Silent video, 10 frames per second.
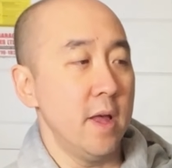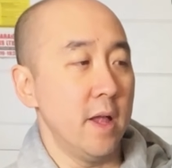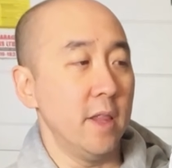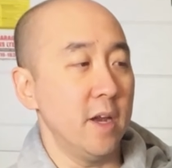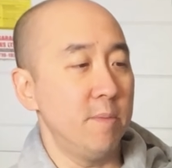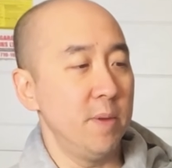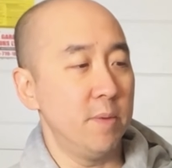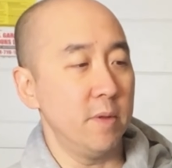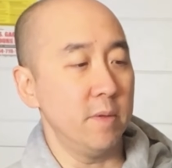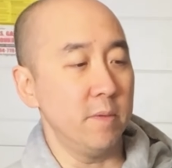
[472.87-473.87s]
A lot of
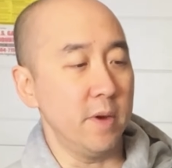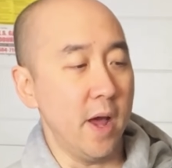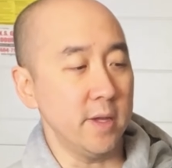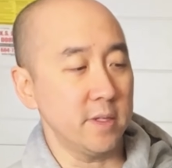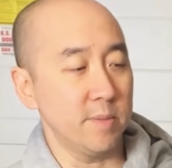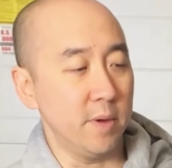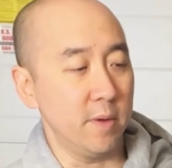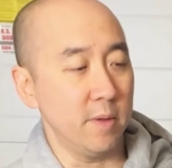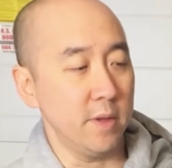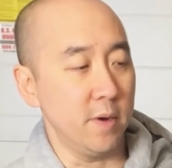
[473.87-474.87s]
people would ask
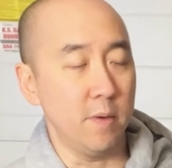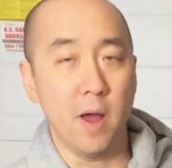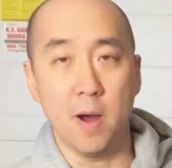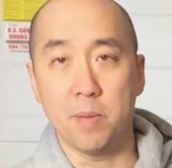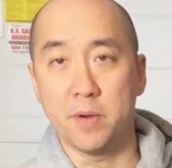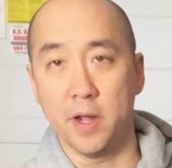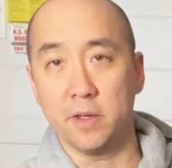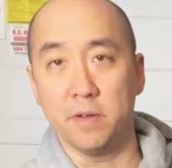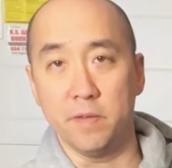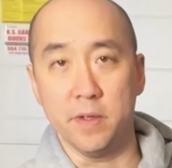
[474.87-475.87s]
about, you know, how
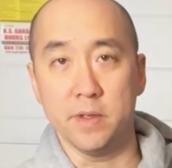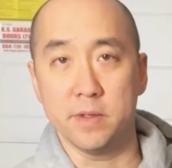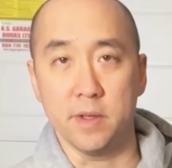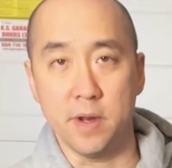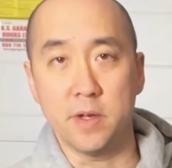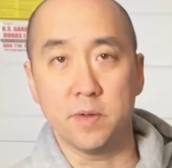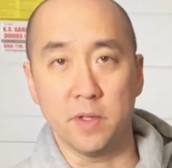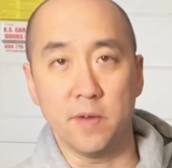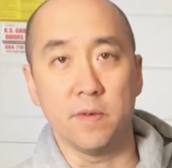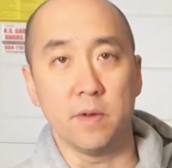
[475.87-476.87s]
protective is an
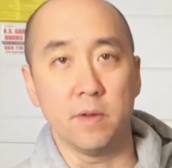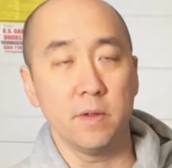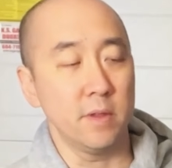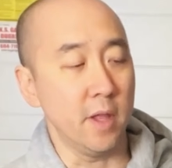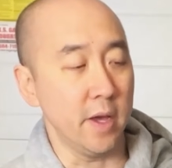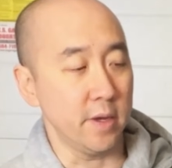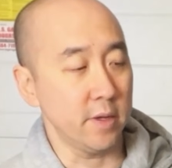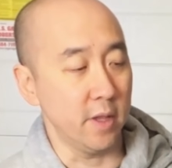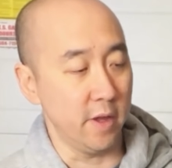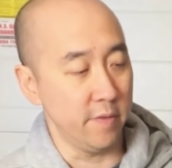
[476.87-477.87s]
entry-level line
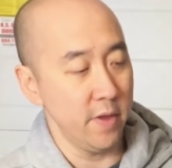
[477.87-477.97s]
glove.